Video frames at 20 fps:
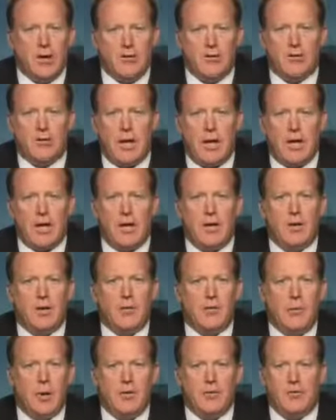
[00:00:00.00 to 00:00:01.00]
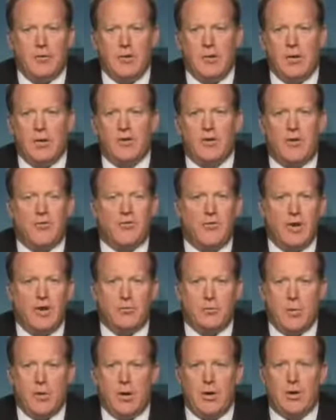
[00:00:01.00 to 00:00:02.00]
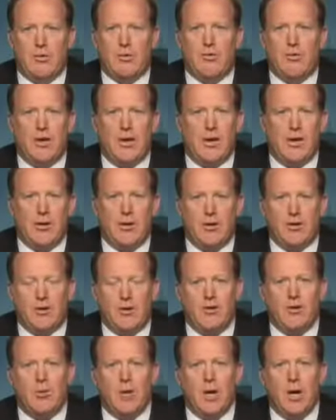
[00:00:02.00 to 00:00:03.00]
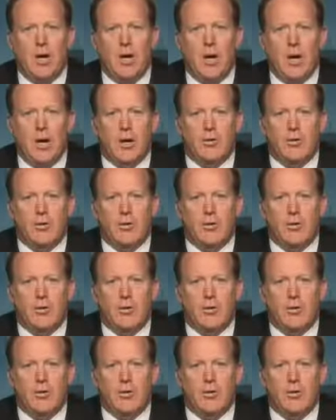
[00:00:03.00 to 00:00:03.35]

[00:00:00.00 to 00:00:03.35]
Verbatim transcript: sending posting things on Facebook and sending things on Twitter.